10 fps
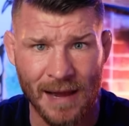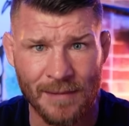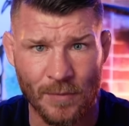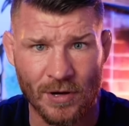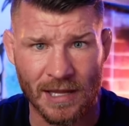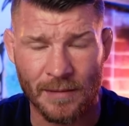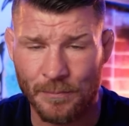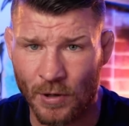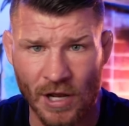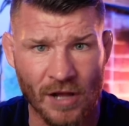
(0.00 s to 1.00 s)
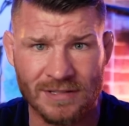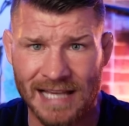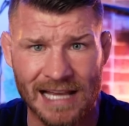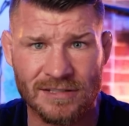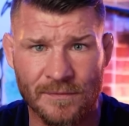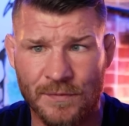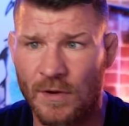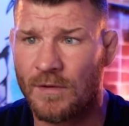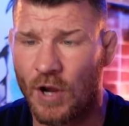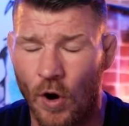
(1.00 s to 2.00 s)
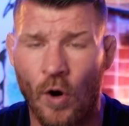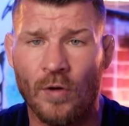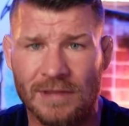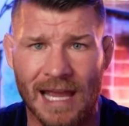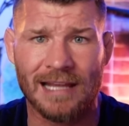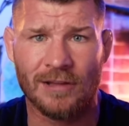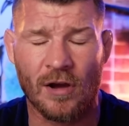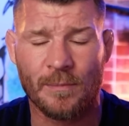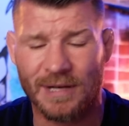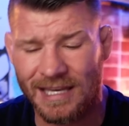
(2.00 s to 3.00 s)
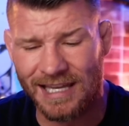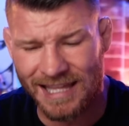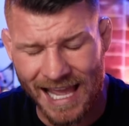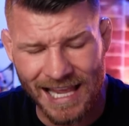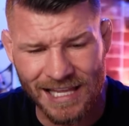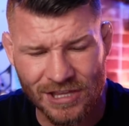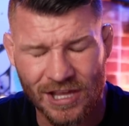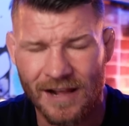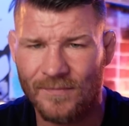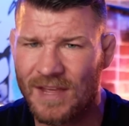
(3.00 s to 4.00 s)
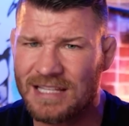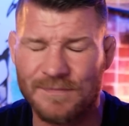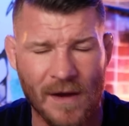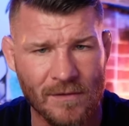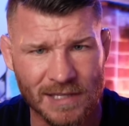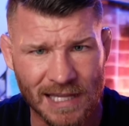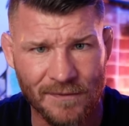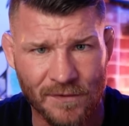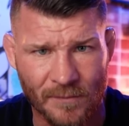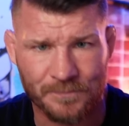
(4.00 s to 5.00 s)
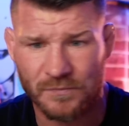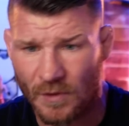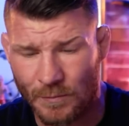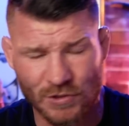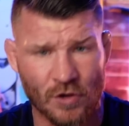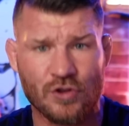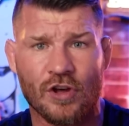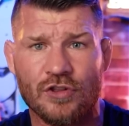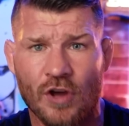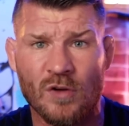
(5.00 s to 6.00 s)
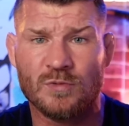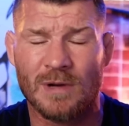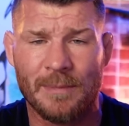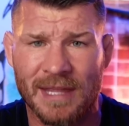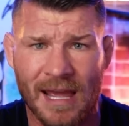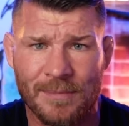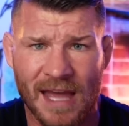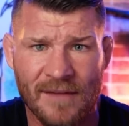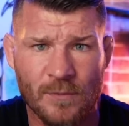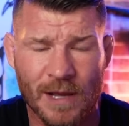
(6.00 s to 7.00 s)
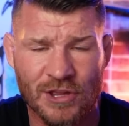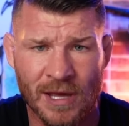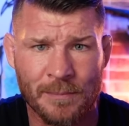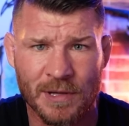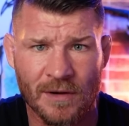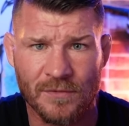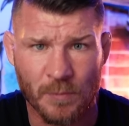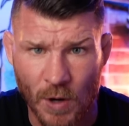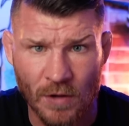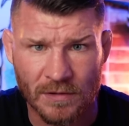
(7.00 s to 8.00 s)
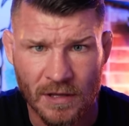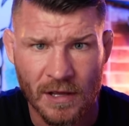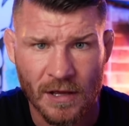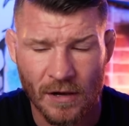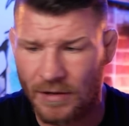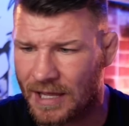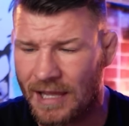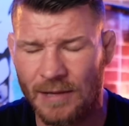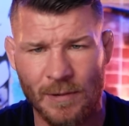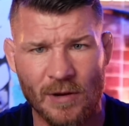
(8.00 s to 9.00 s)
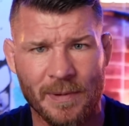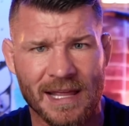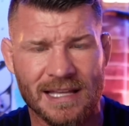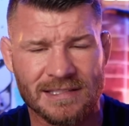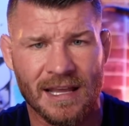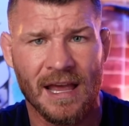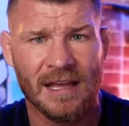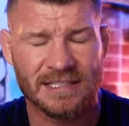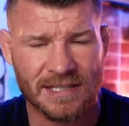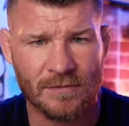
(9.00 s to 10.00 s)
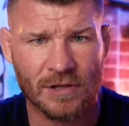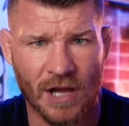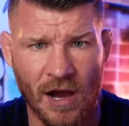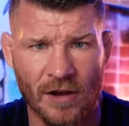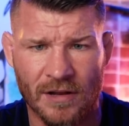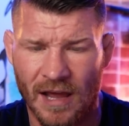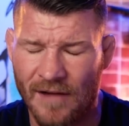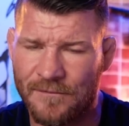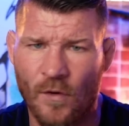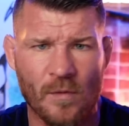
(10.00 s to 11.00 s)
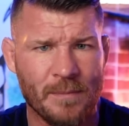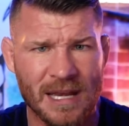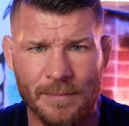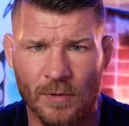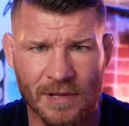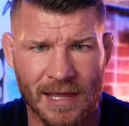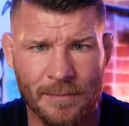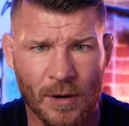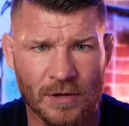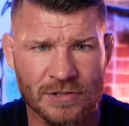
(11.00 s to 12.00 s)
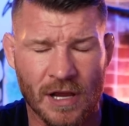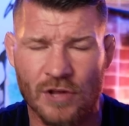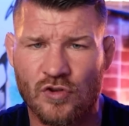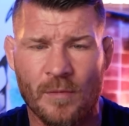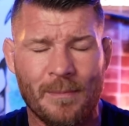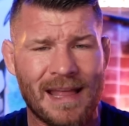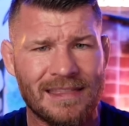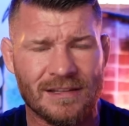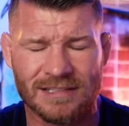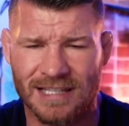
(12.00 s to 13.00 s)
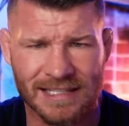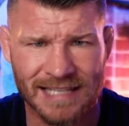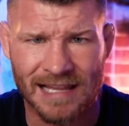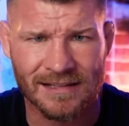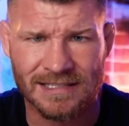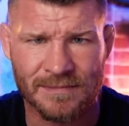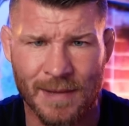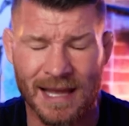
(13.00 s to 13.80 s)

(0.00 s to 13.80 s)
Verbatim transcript: money, put it on Tyson Fury all day long. But in a cage, it's very different. We saw Jon Jones when he became the heavyweight champion of the world. Okay, he went up against Ciryl Gane, a formidable kickboxer, a tremendously talented man,